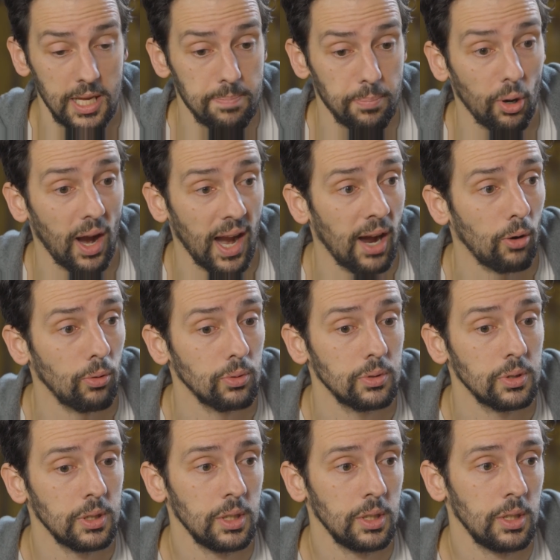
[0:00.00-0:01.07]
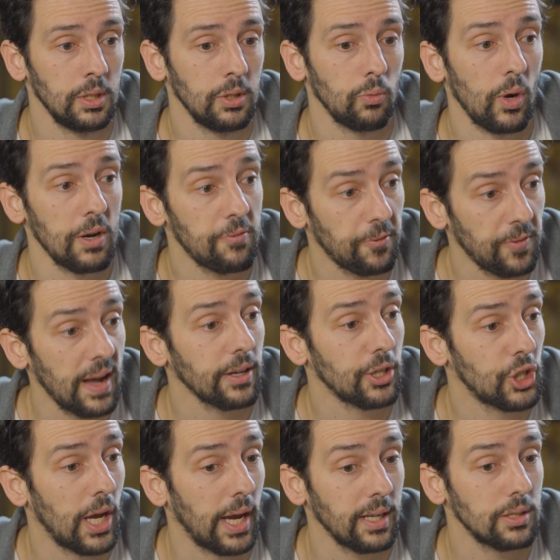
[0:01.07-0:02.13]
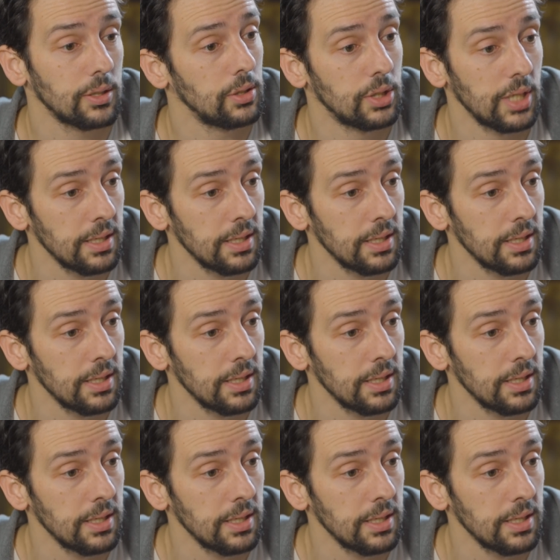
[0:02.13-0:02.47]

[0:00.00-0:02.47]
he put out when fact-checked